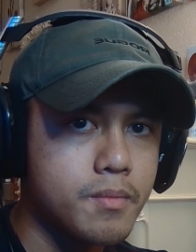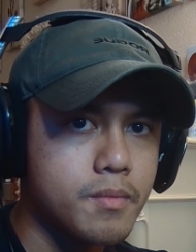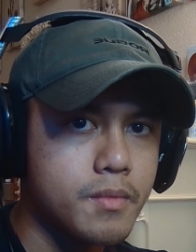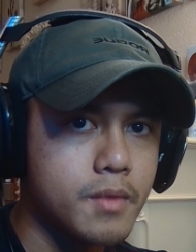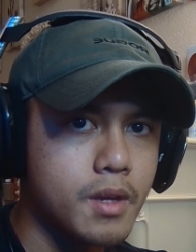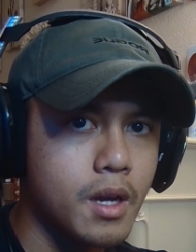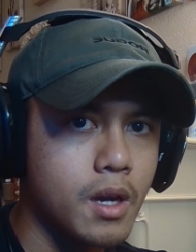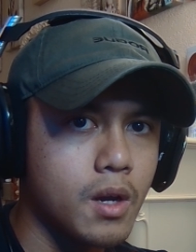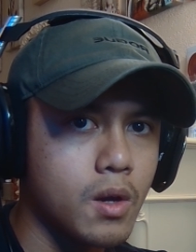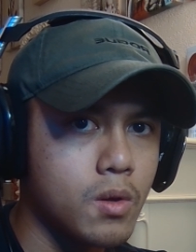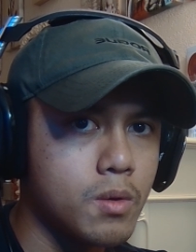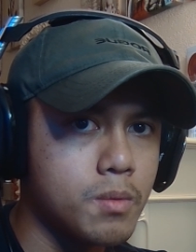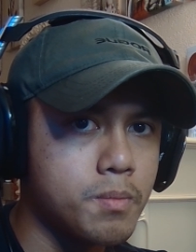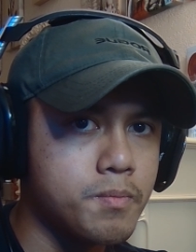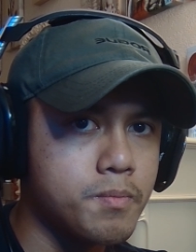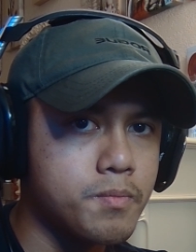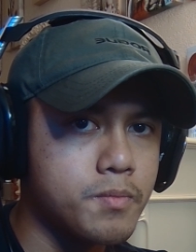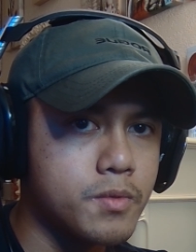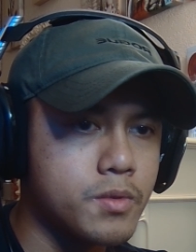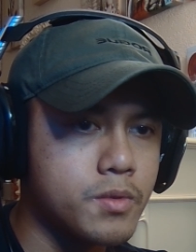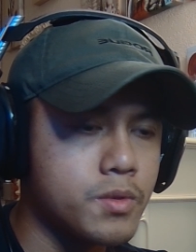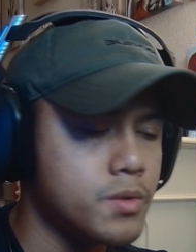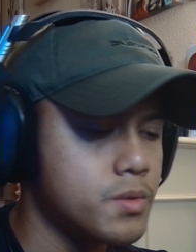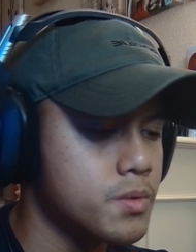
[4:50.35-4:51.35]
I hope
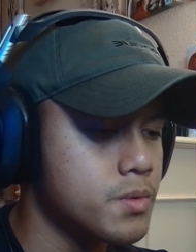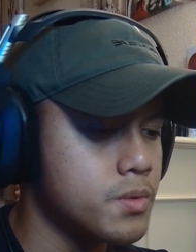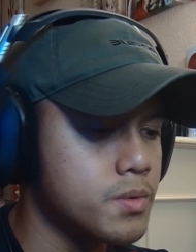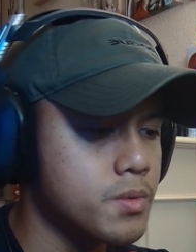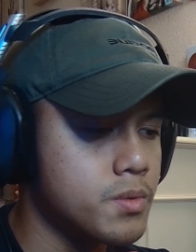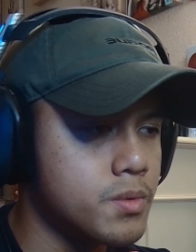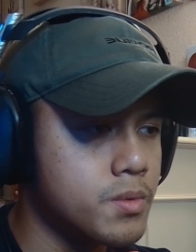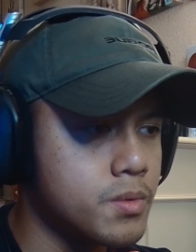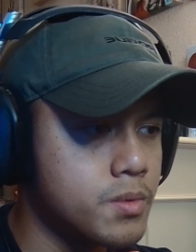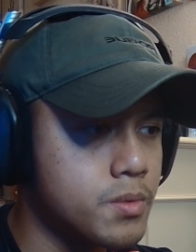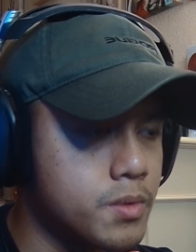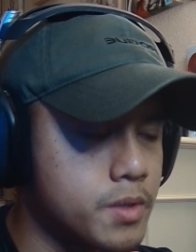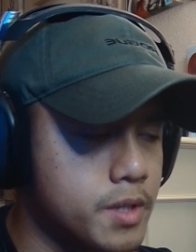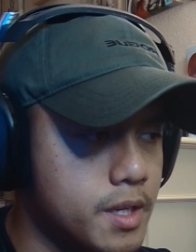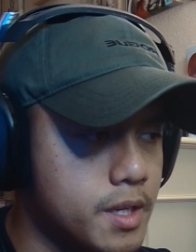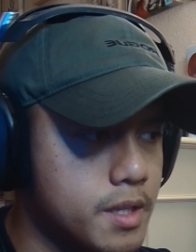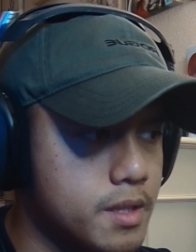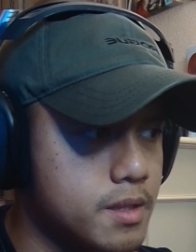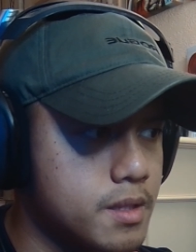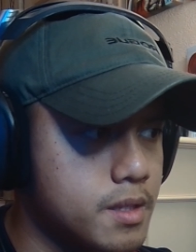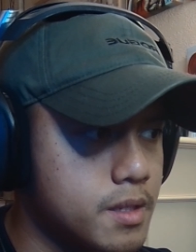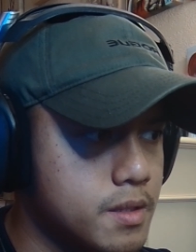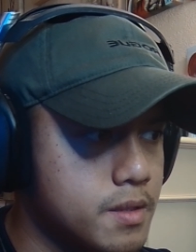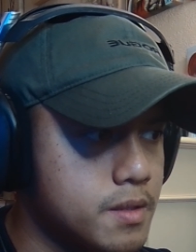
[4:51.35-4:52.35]
you
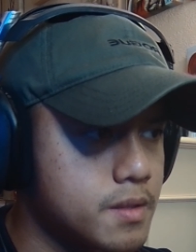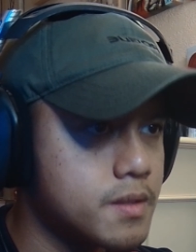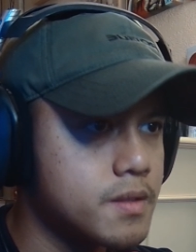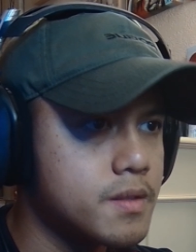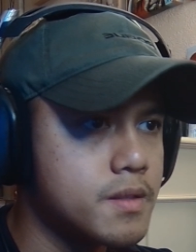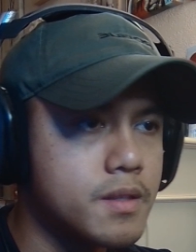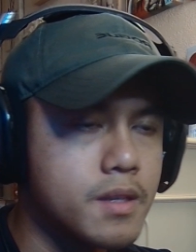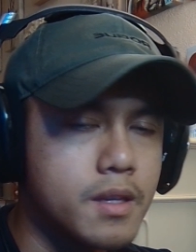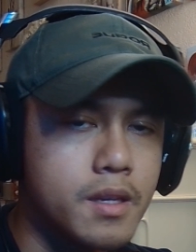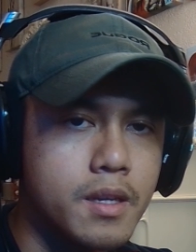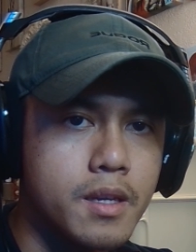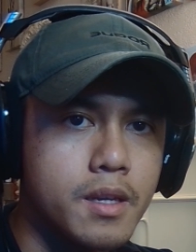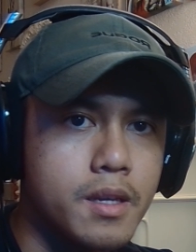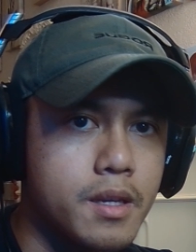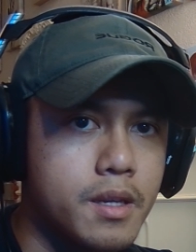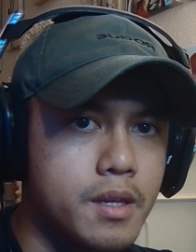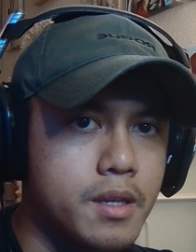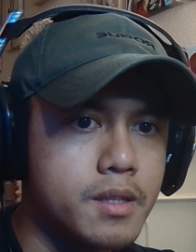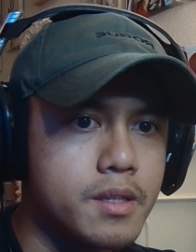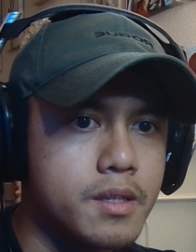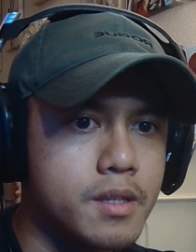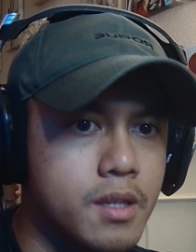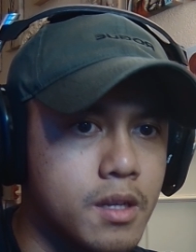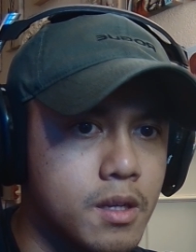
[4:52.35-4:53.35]
get this
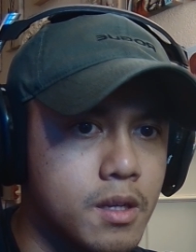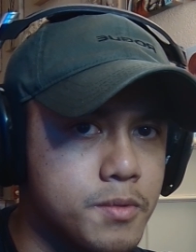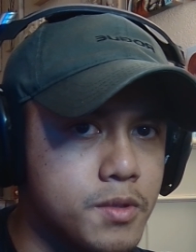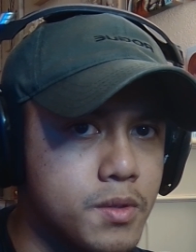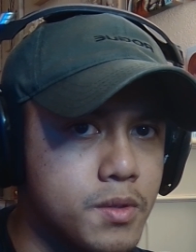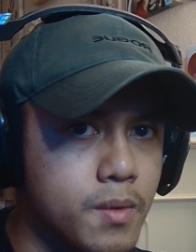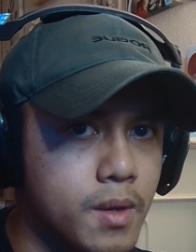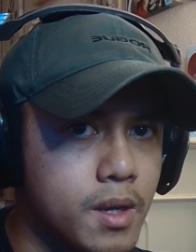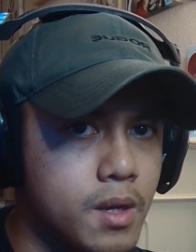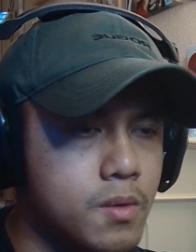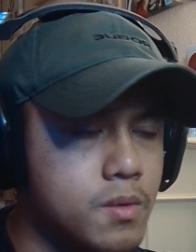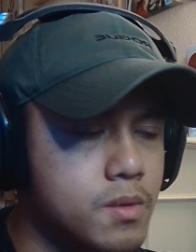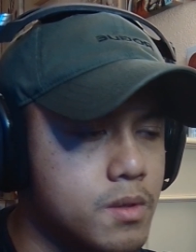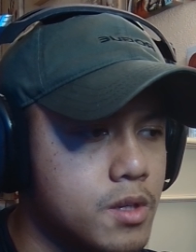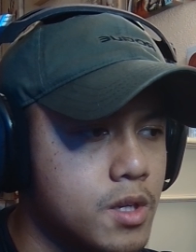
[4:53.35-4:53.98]
and it helps you out.